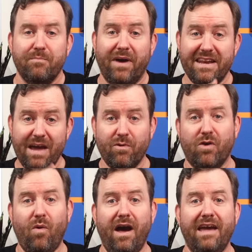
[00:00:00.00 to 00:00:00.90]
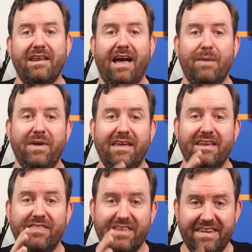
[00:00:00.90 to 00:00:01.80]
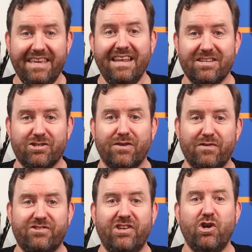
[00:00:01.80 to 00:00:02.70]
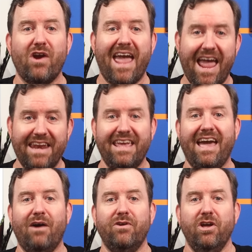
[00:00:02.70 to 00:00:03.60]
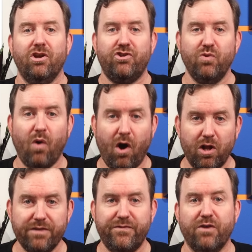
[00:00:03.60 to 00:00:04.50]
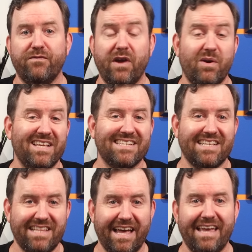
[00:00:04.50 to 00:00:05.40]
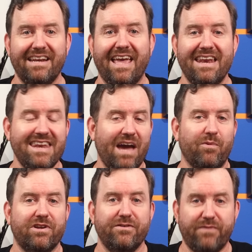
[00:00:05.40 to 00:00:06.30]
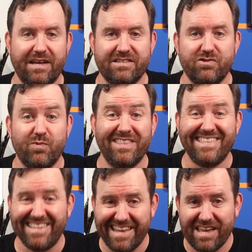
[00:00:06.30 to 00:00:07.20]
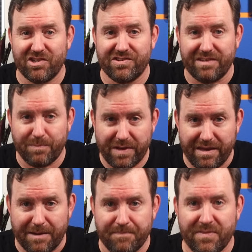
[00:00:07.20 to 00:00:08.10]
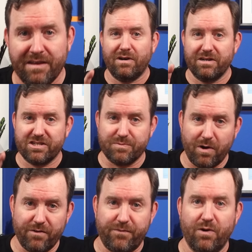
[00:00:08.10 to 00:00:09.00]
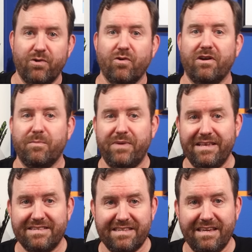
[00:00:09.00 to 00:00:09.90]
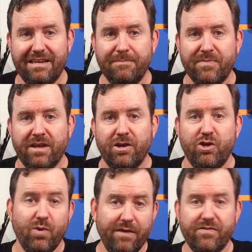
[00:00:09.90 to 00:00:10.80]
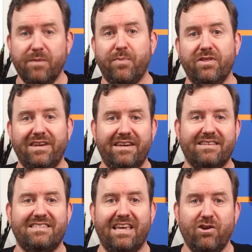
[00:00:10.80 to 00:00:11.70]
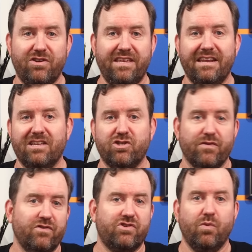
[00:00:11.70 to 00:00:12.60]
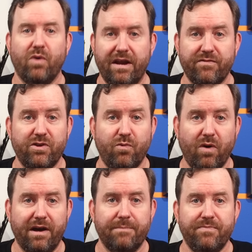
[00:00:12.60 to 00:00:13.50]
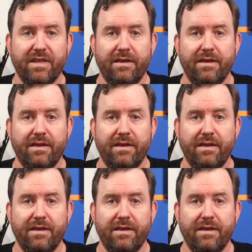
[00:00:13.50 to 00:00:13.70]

By network wide, I mean the DNS servers that you're handing out to all of your various client and network devices with DHCP. On a smartphone or on a PC, you have the ability to set your DNS servers to whatever you want.